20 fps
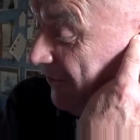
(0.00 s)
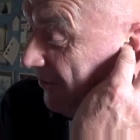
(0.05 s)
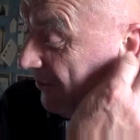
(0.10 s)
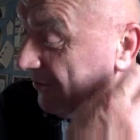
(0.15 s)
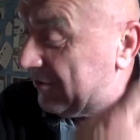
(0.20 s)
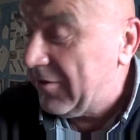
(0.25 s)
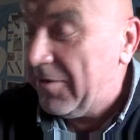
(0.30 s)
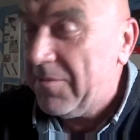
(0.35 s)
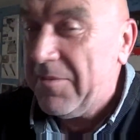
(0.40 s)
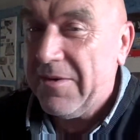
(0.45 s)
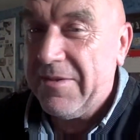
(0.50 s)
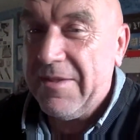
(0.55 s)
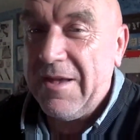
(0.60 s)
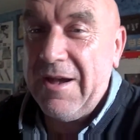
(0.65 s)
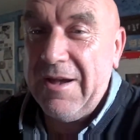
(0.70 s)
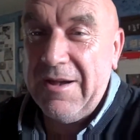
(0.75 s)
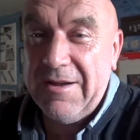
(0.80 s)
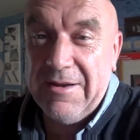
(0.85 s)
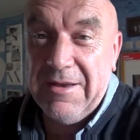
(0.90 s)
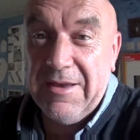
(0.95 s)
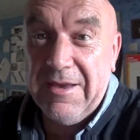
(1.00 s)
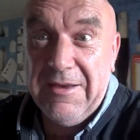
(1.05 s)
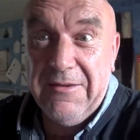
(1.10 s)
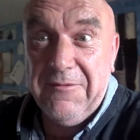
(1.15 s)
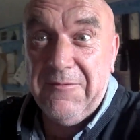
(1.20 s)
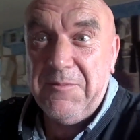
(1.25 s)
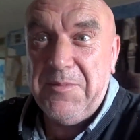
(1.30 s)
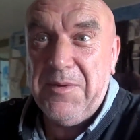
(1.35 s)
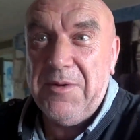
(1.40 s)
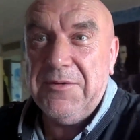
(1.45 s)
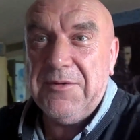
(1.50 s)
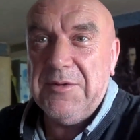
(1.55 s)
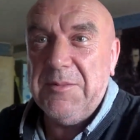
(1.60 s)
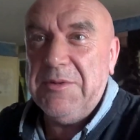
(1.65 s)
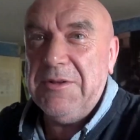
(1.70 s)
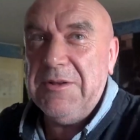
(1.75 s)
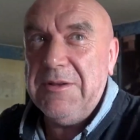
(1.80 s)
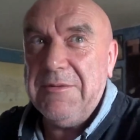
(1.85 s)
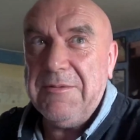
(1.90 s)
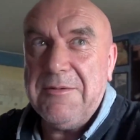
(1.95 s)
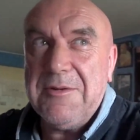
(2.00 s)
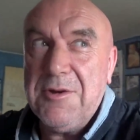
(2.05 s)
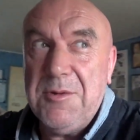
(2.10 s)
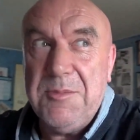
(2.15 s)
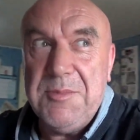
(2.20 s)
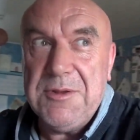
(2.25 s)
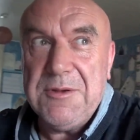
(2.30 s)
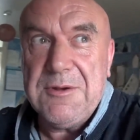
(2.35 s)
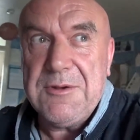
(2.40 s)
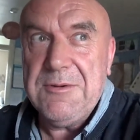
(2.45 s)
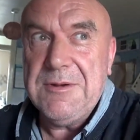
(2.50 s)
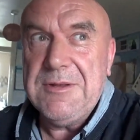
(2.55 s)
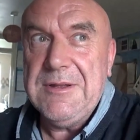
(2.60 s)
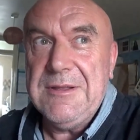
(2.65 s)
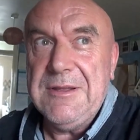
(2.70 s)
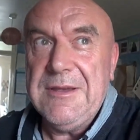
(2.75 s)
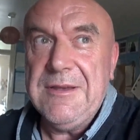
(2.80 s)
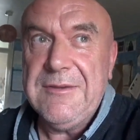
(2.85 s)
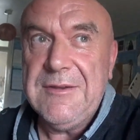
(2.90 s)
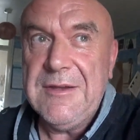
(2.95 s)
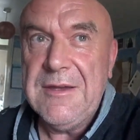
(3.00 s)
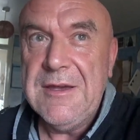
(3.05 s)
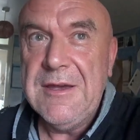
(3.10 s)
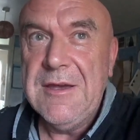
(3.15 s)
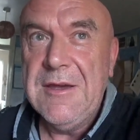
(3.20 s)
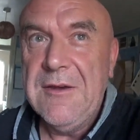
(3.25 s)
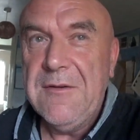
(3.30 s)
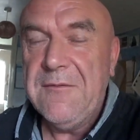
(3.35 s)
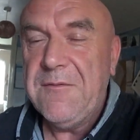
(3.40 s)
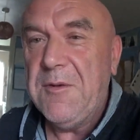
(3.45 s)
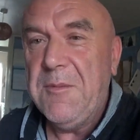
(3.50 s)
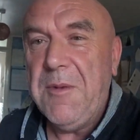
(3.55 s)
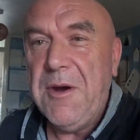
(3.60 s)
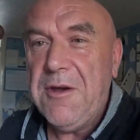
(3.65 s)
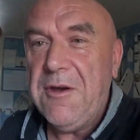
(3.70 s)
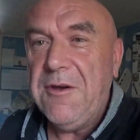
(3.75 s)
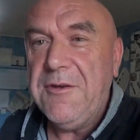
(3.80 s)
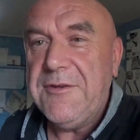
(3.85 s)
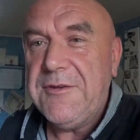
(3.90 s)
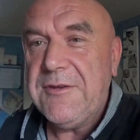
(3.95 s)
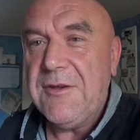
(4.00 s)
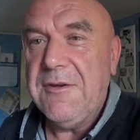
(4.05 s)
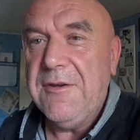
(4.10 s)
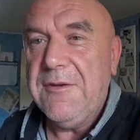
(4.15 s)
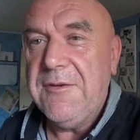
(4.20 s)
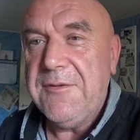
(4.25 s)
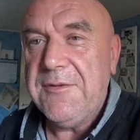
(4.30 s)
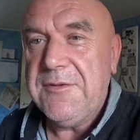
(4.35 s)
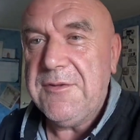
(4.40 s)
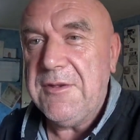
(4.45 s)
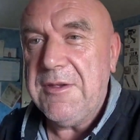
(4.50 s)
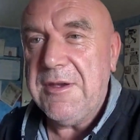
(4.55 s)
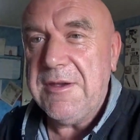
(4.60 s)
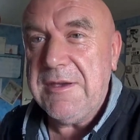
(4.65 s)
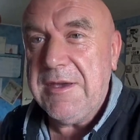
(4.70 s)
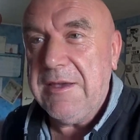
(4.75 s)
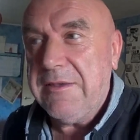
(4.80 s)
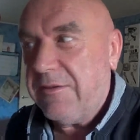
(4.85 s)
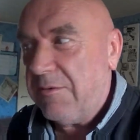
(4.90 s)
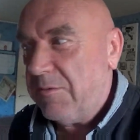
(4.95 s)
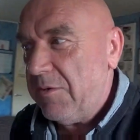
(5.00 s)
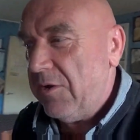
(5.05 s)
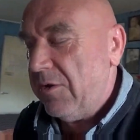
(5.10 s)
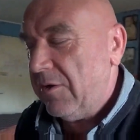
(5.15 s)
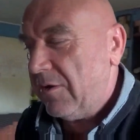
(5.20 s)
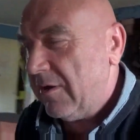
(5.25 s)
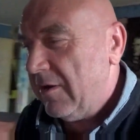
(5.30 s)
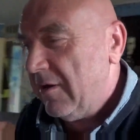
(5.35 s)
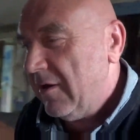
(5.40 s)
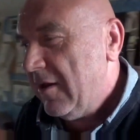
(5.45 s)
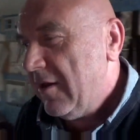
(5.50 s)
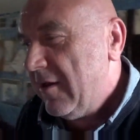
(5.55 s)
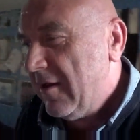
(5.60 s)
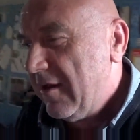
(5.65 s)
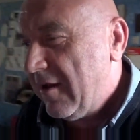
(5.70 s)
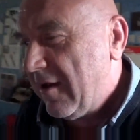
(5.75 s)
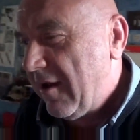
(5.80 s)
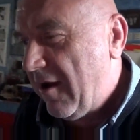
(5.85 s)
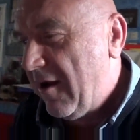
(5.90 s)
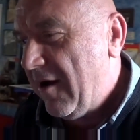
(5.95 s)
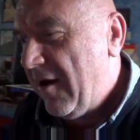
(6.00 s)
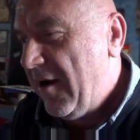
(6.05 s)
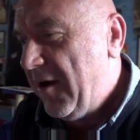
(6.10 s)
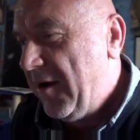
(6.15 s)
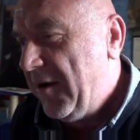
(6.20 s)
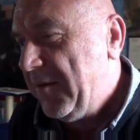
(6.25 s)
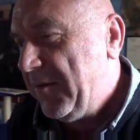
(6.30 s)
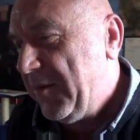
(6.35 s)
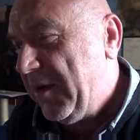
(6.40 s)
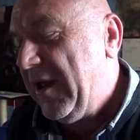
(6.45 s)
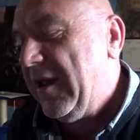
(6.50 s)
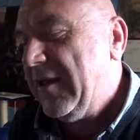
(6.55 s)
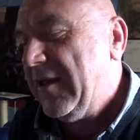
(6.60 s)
some of that if possible a couple of quid at least for my oyster so that I can get to work uh, but